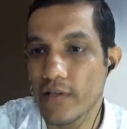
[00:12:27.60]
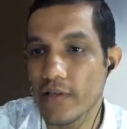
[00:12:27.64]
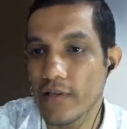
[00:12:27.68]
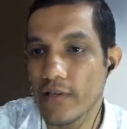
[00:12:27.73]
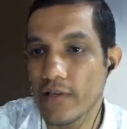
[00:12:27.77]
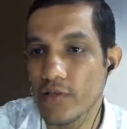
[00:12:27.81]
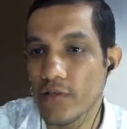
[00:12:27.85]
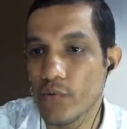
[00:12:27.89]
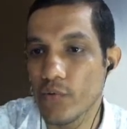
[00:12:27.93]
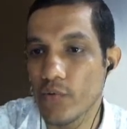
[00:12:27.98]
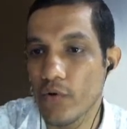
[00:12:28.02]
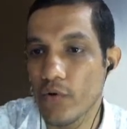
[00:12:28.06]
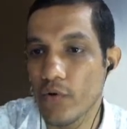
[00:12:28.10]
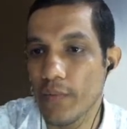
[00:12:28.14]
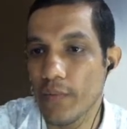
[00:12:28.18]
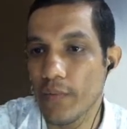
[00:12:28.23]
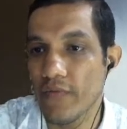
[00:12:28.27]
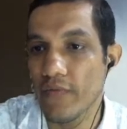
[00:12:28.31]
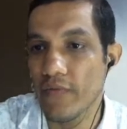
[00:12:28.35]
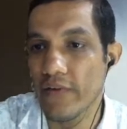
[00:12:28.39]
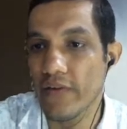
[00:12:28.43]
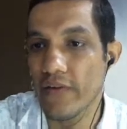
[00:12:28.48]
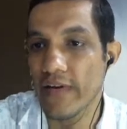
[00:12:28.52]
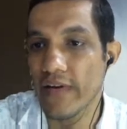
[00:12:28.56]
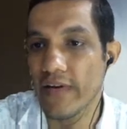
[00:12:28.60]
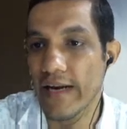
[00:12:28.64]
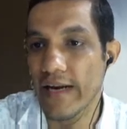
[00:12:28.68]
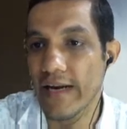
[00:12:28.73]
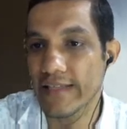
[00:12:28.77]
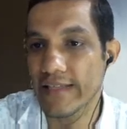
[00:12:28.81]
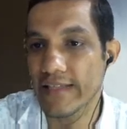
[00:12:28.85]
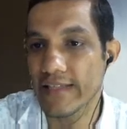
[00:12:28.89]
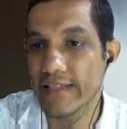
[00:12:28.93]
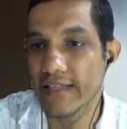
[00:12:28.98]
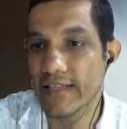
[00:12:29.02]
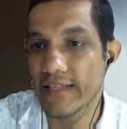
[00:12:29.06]
zone will be very
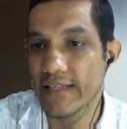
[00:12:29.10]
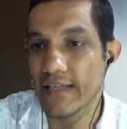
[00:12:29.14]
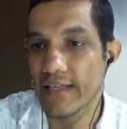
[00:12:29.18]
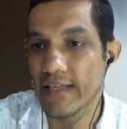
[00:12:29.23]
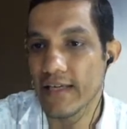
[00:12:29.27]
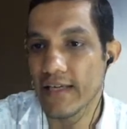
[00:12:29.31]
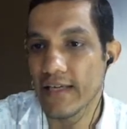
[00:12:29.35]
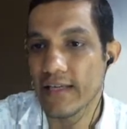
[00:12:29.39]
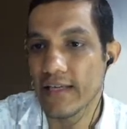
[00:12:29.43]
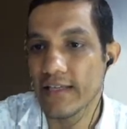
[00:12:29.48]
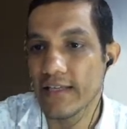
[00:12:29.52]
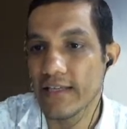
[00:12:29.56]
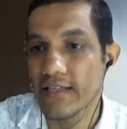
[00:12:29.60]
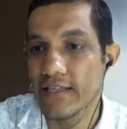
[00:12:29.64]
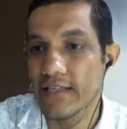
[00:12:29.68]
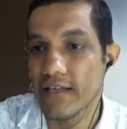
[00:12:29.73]
less. This